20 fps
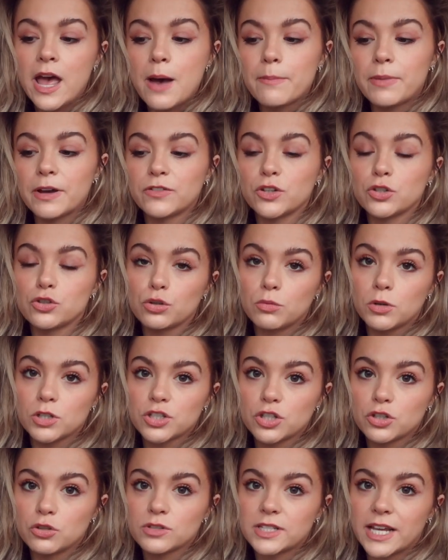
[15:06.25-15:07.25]
But if you do want
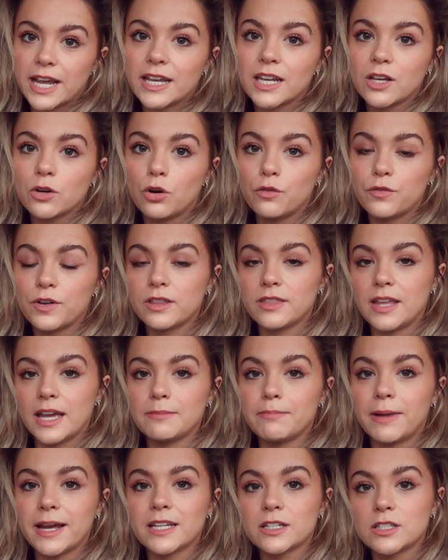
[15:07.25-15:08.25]
to use any of it,
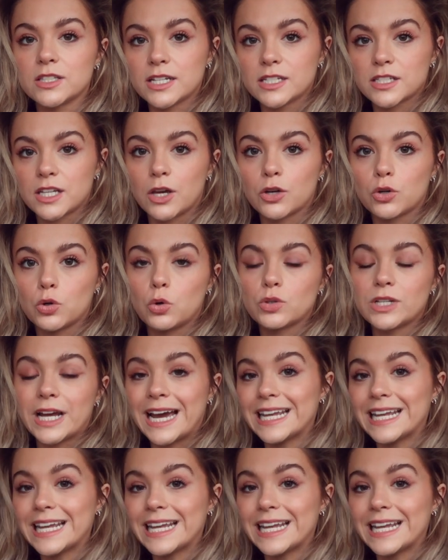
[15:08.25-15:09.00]
then my discount code